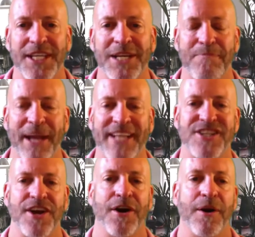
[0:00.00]
depends
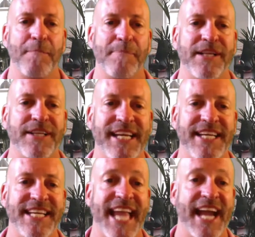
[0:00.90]
on our ability
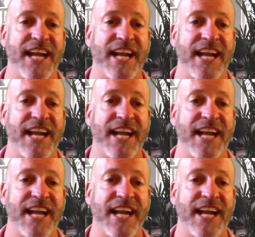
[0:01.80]
to get